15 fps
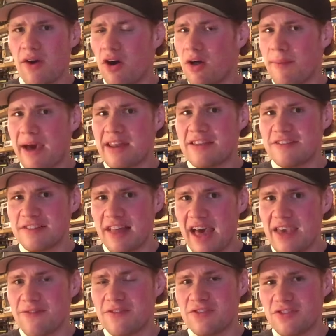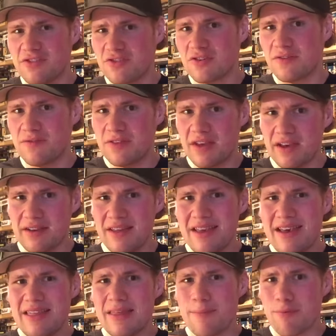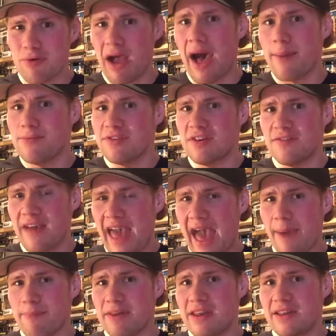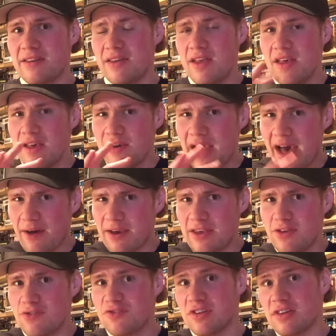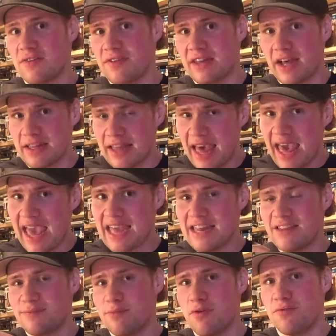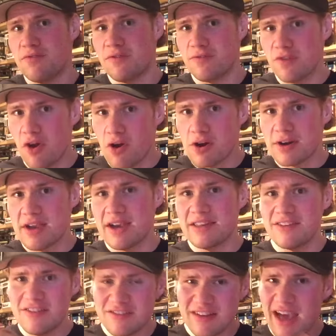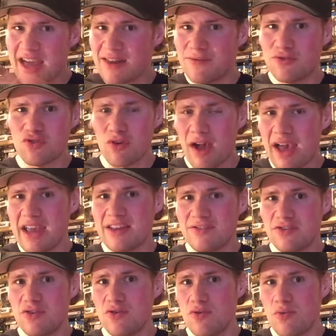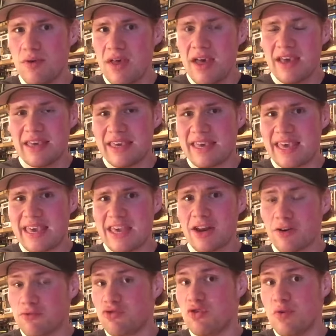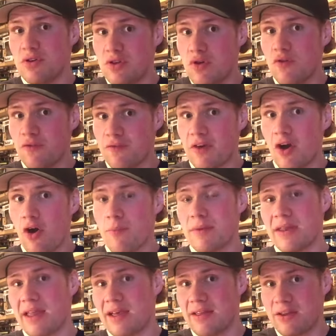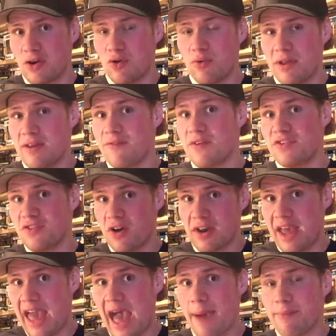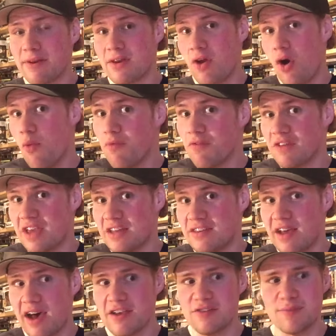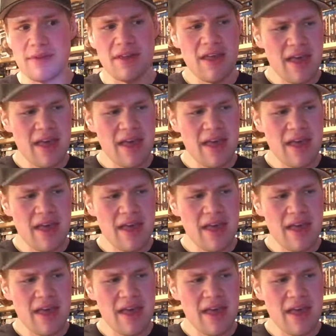all about his life and just sort of the problems that have happened, and how he used to live in LA and he's moved to Florida, and just kind of trying to, you know, do a new film, and, you know, and if it's going to happen, and hopefully it does. But